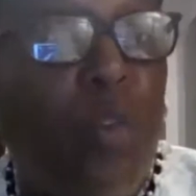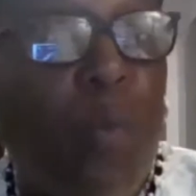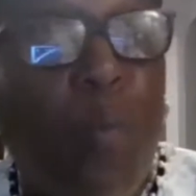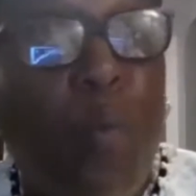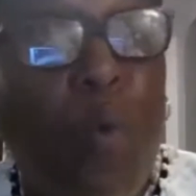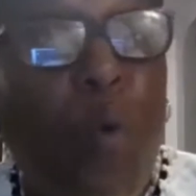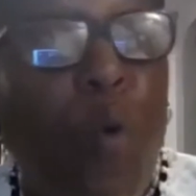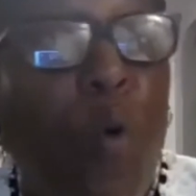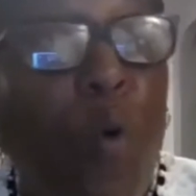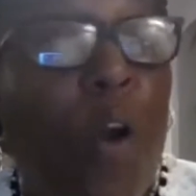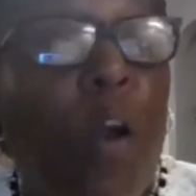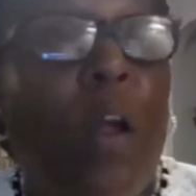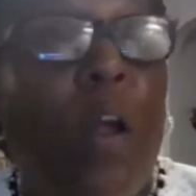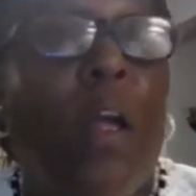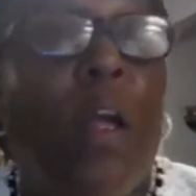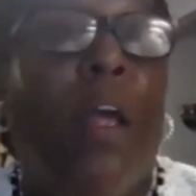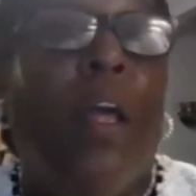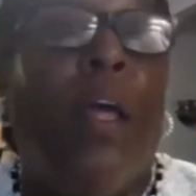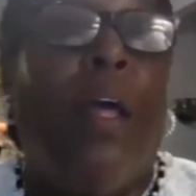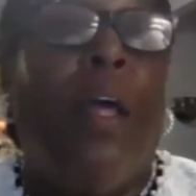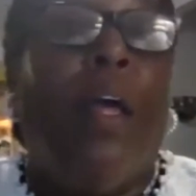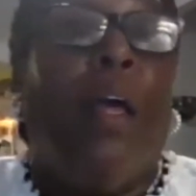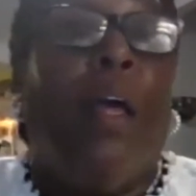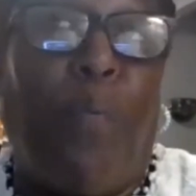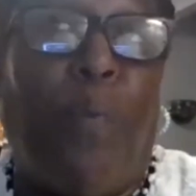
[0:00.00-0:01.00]
or more
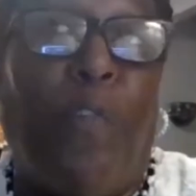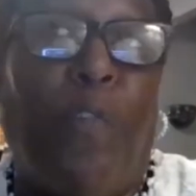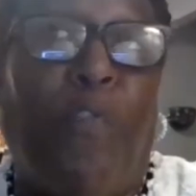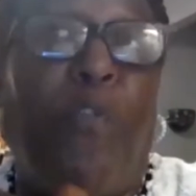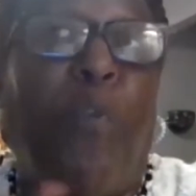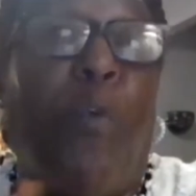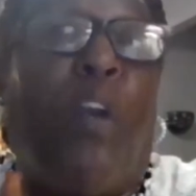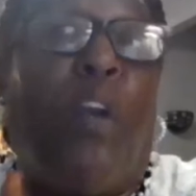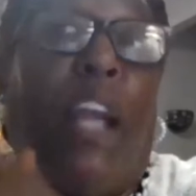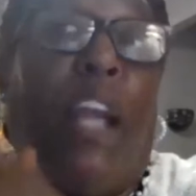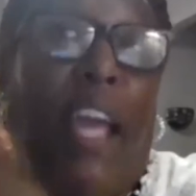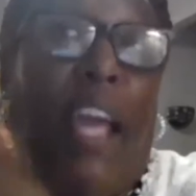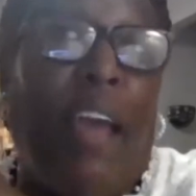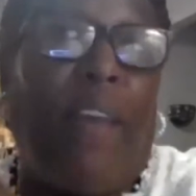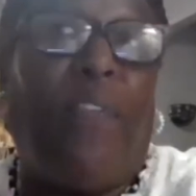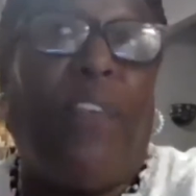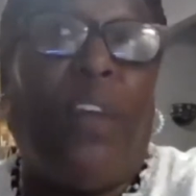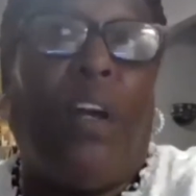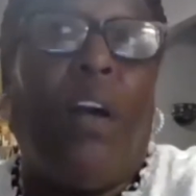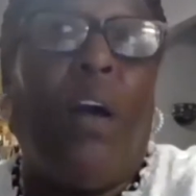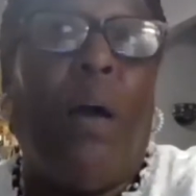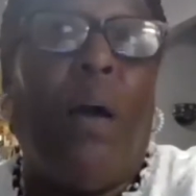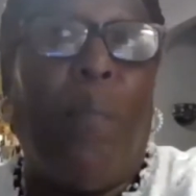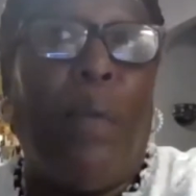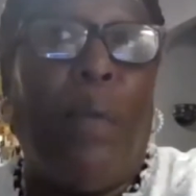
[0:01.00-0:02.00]
before they have to
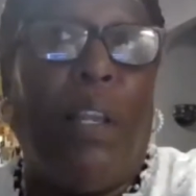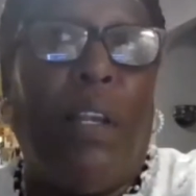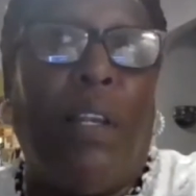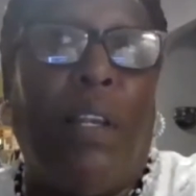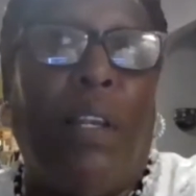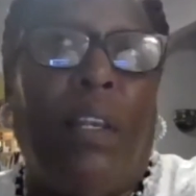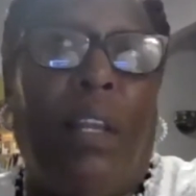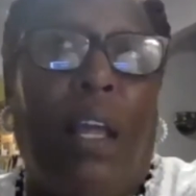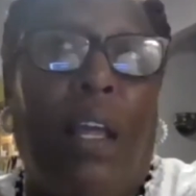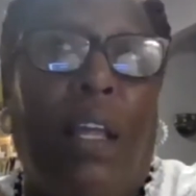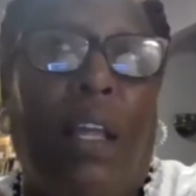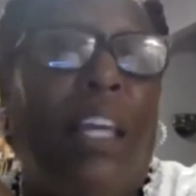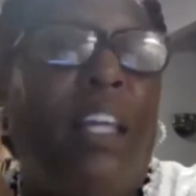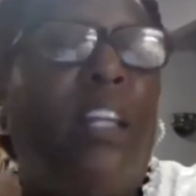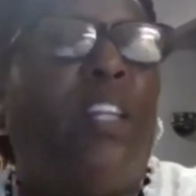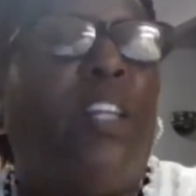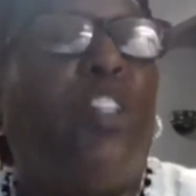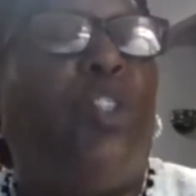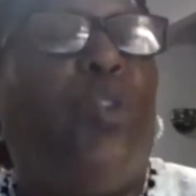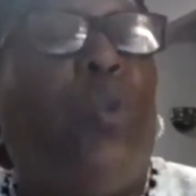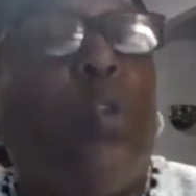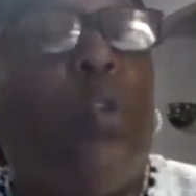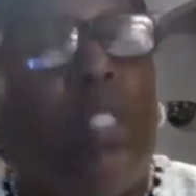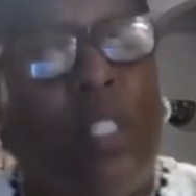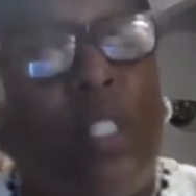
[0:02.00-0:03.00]
come in and get a
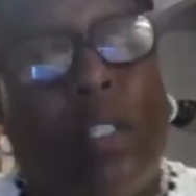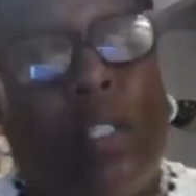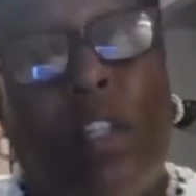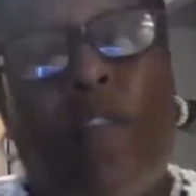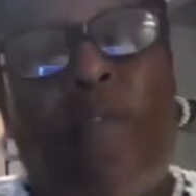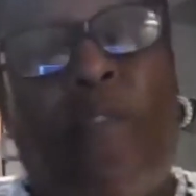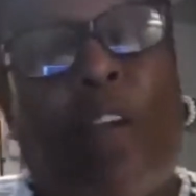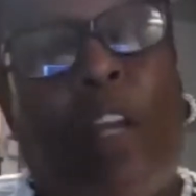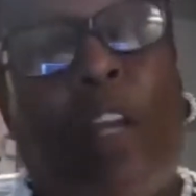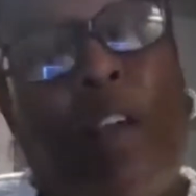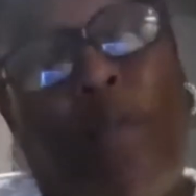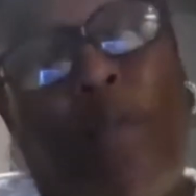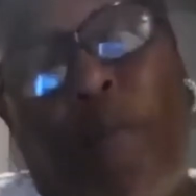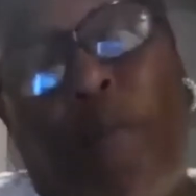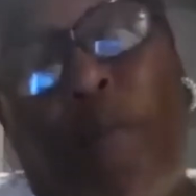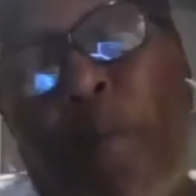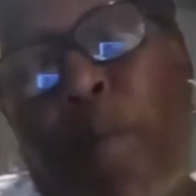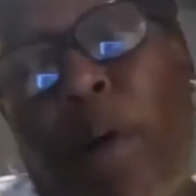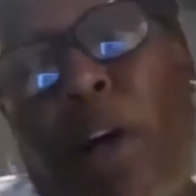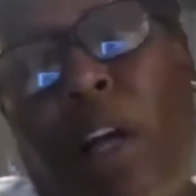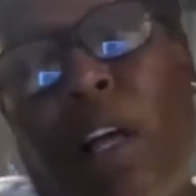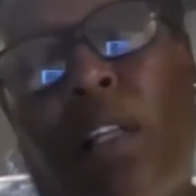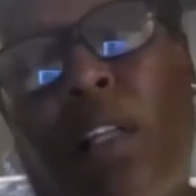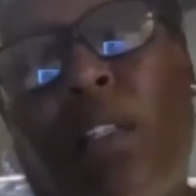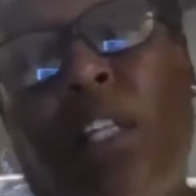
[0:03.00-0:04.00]
short certificate
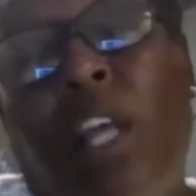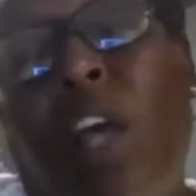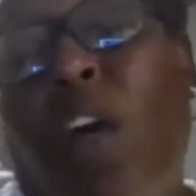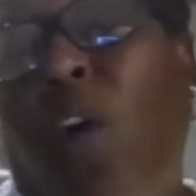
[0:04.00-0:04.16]
from us.